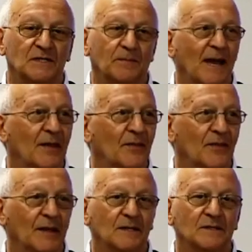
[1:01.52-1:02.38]
about
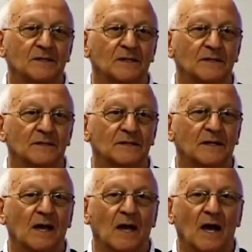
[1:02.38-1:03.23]
things, and
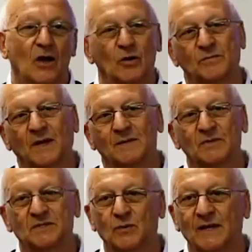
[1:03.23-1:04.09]
I hoped I'd
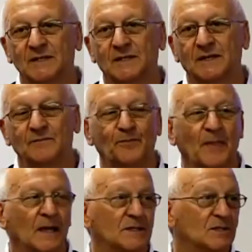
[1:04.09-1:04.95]
persuaded him
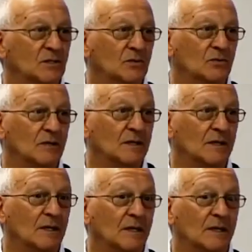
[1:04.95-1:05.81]
to
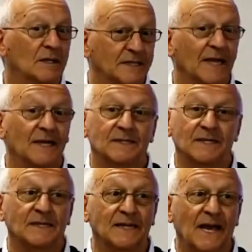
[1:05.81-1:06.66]
take his
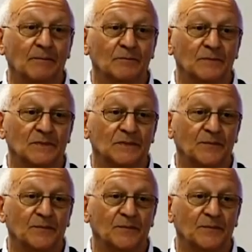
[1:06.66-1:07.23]
exams.